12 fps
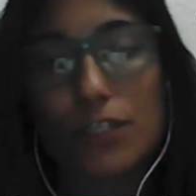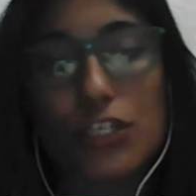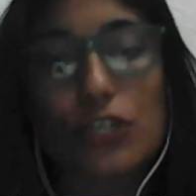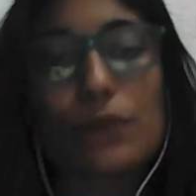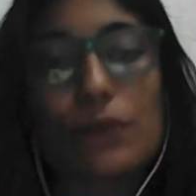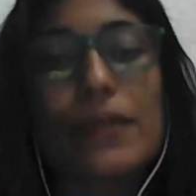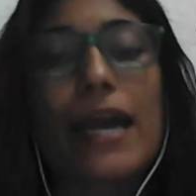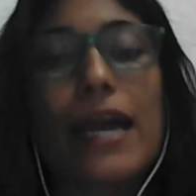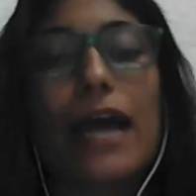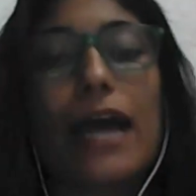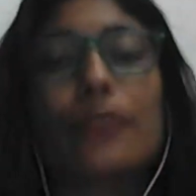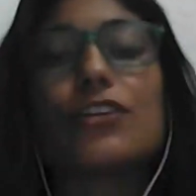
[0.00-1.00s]
too,
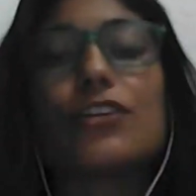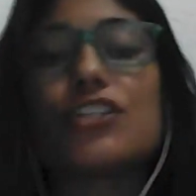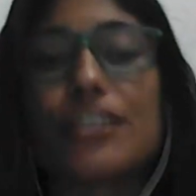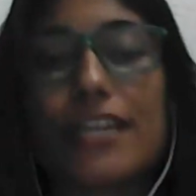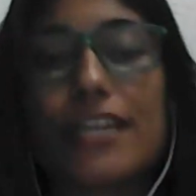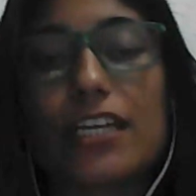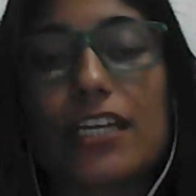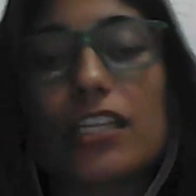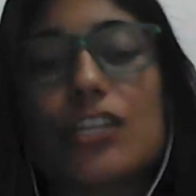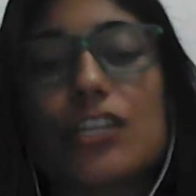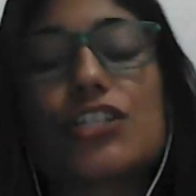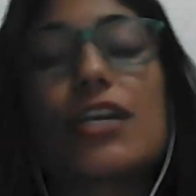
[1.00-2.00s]
and teaching
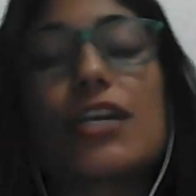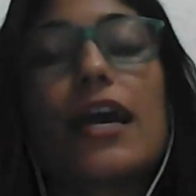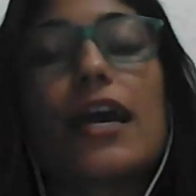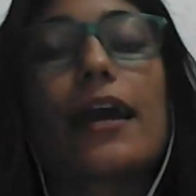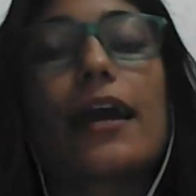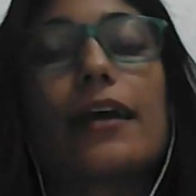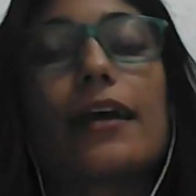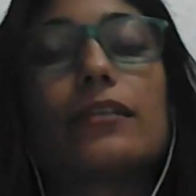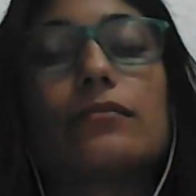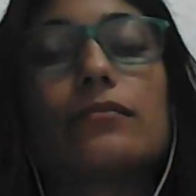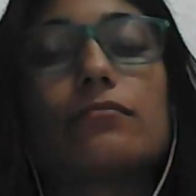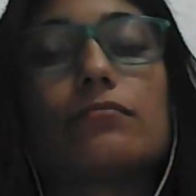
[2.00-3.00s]
English
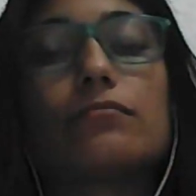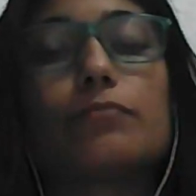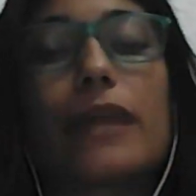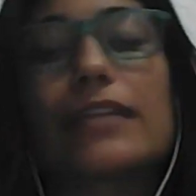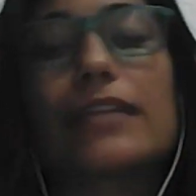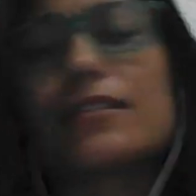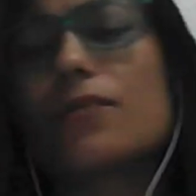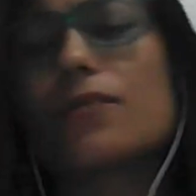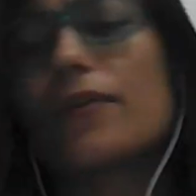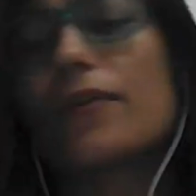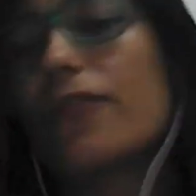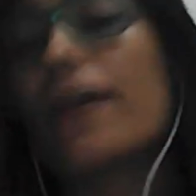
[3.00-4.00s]
and practicing
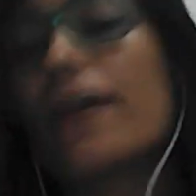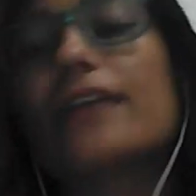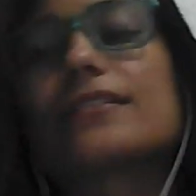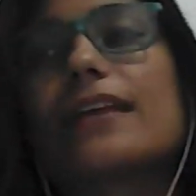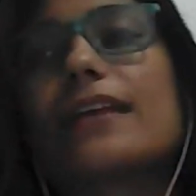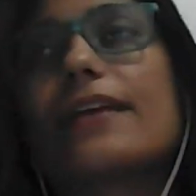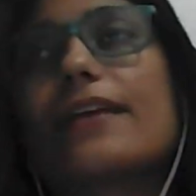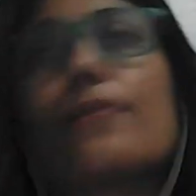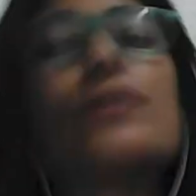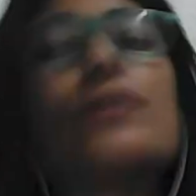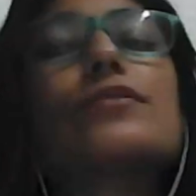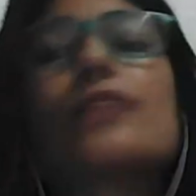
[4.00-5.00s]
with things like a
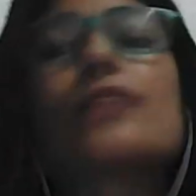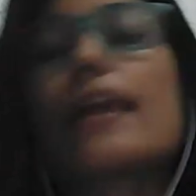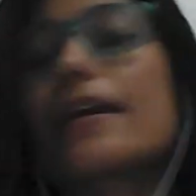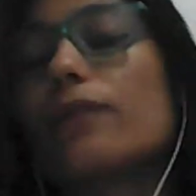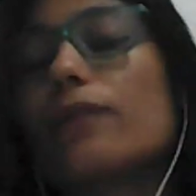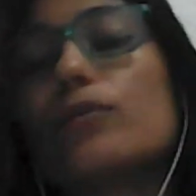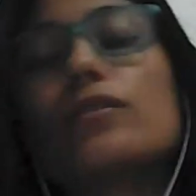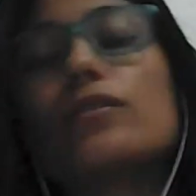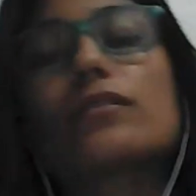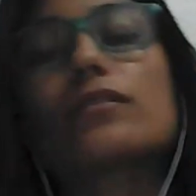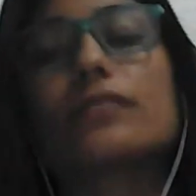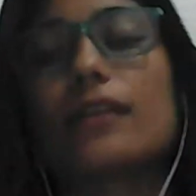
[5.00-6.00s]
music, like a
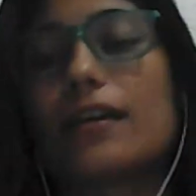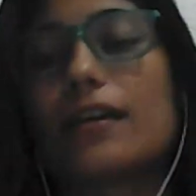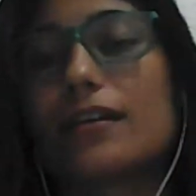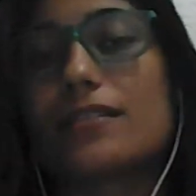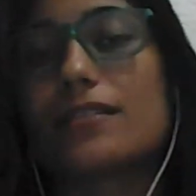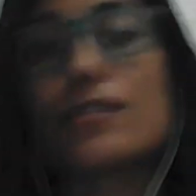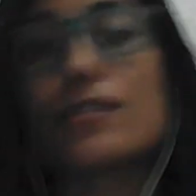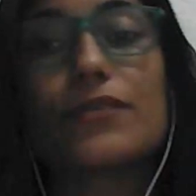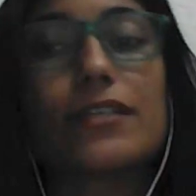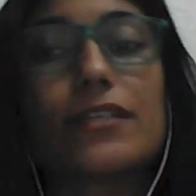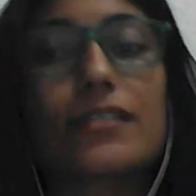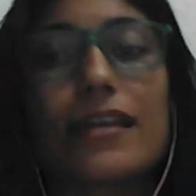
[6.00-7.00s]
books, like a
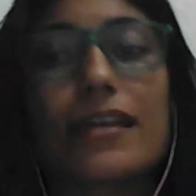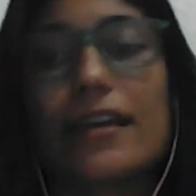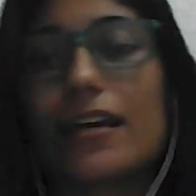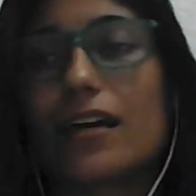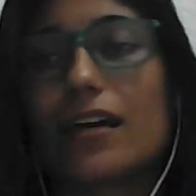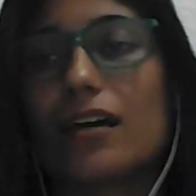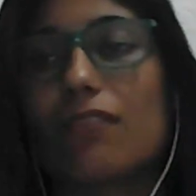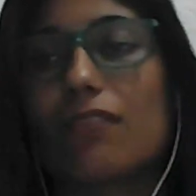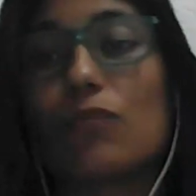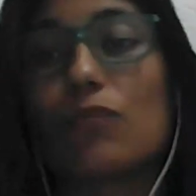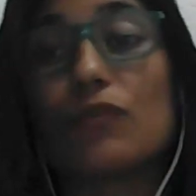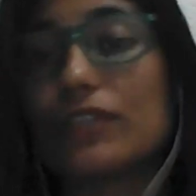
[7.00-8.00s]
series, like
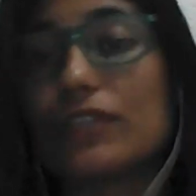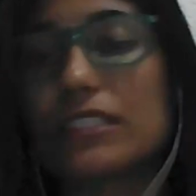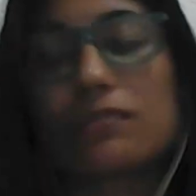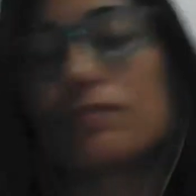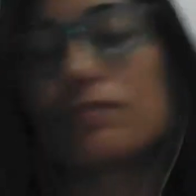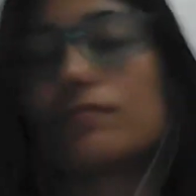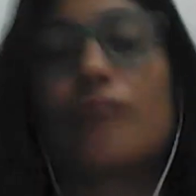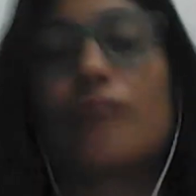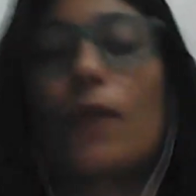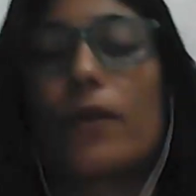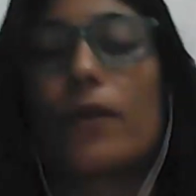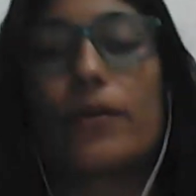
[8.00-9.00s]
movies,
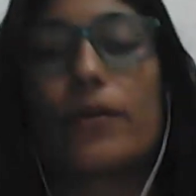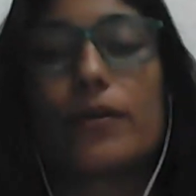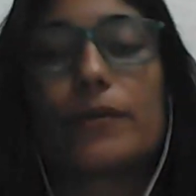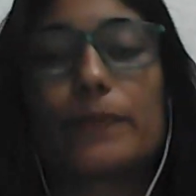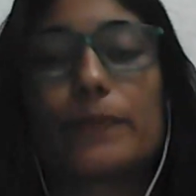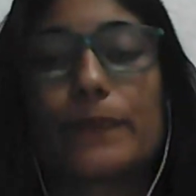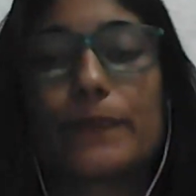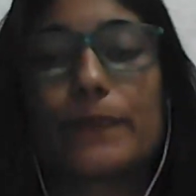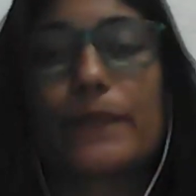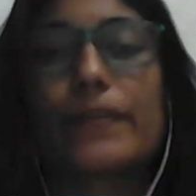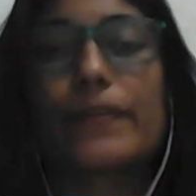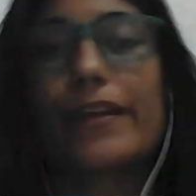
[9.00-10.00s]
and whatever.
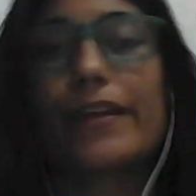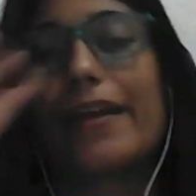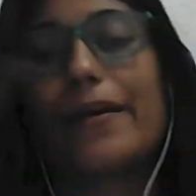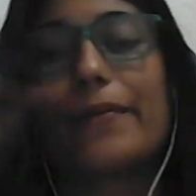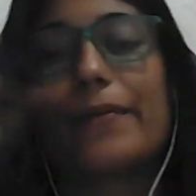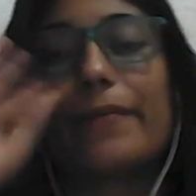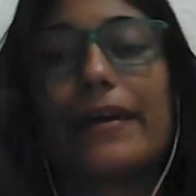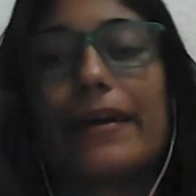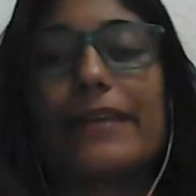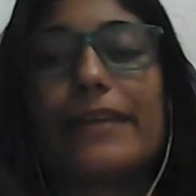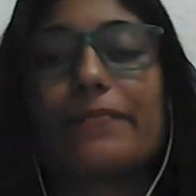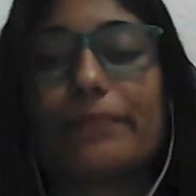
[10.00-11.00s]
Bye.